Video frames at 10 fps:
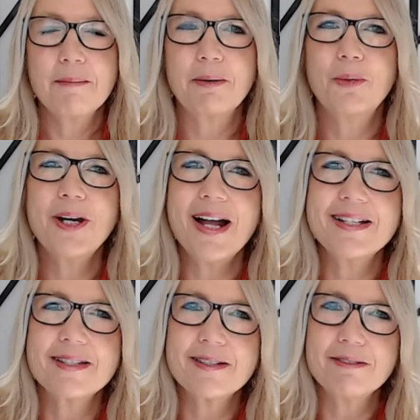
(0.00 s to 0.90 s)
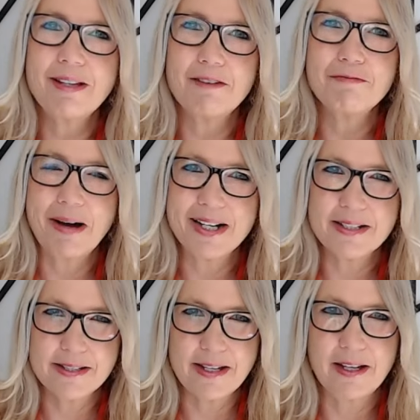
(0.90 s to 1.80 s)
But would I still love my
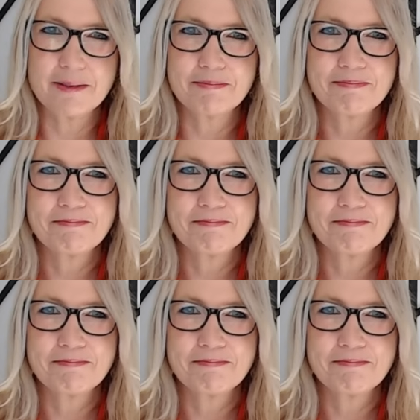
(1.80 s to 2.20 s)
son?